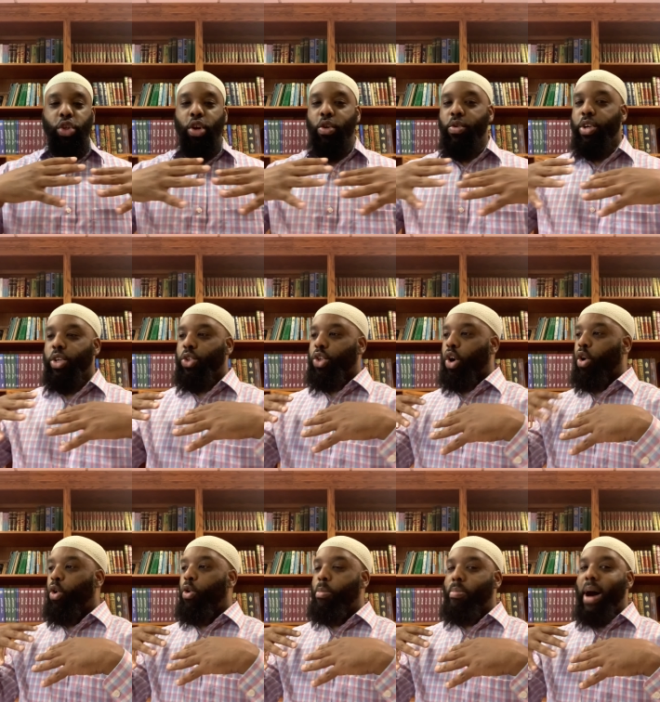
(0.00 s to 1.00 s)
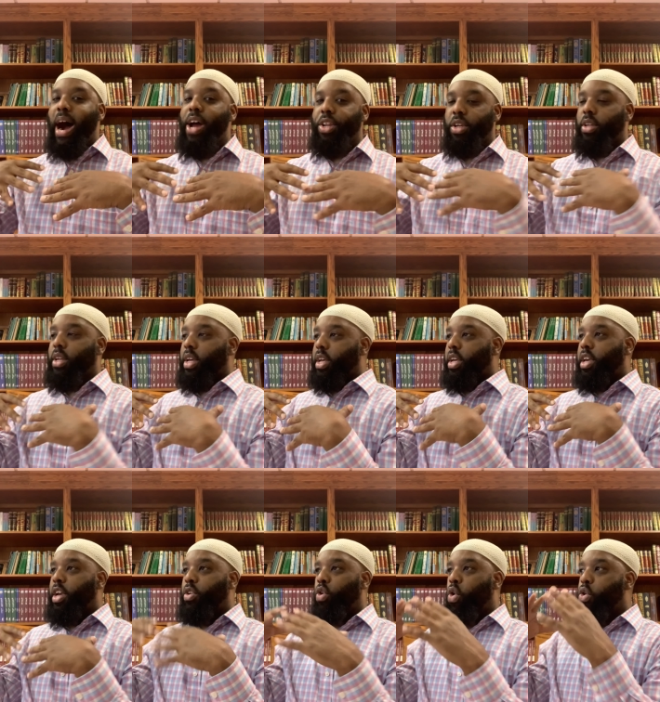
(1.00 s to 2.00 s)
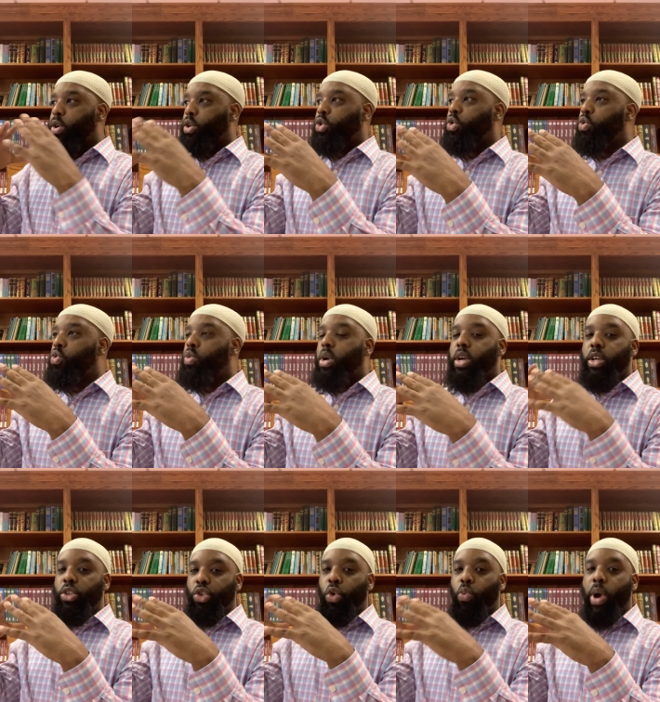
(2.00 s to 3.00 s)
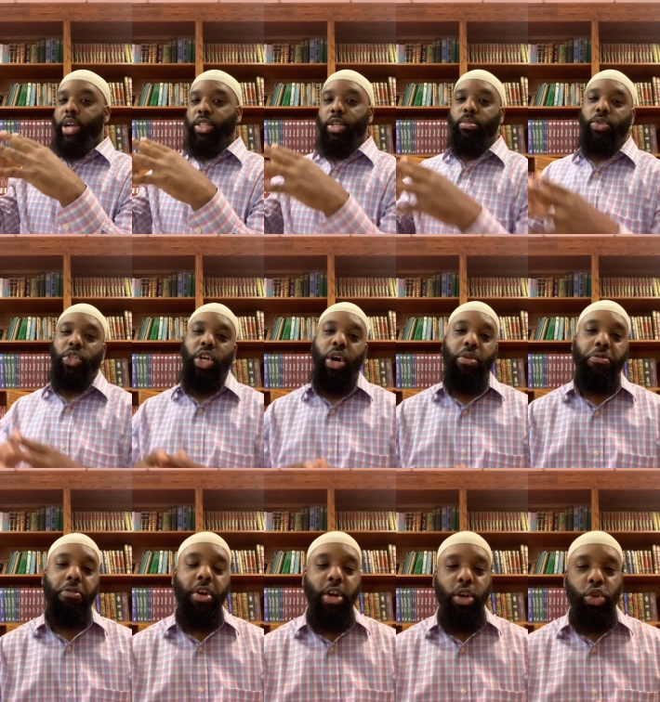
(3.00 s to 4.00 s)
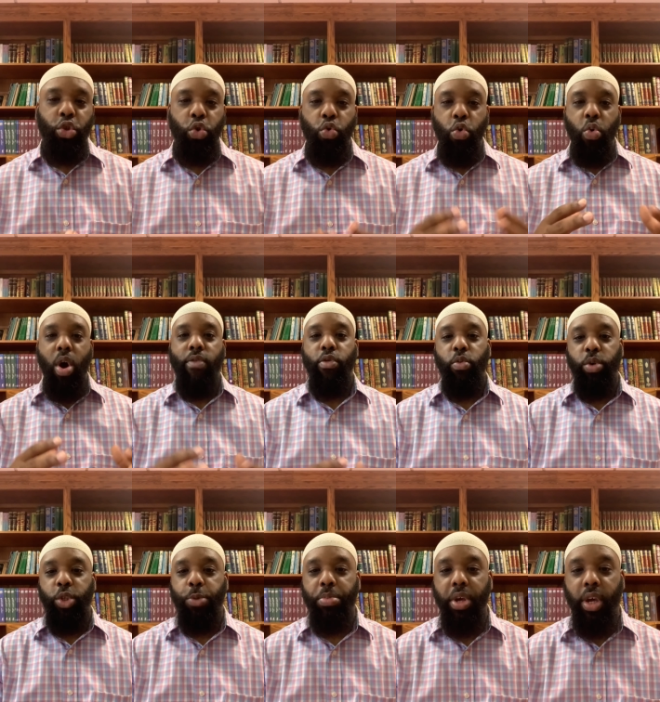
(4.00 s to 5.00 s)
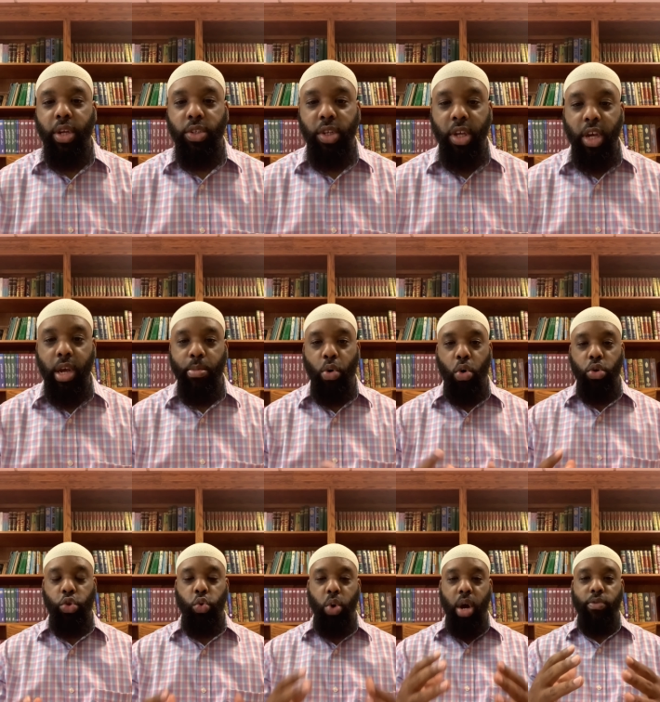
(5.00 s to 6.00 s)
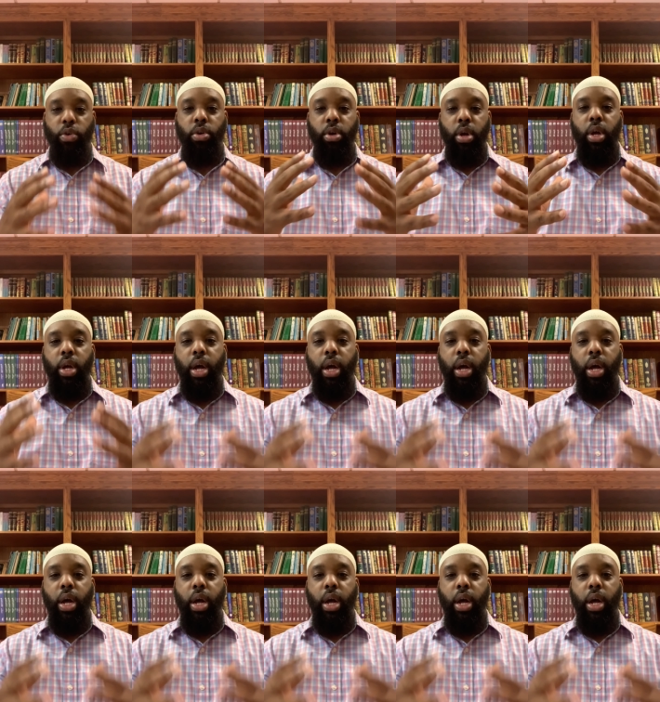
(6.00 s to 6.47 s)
turn his whole body in order to direct himself to whoever was speaking to him or to whoever,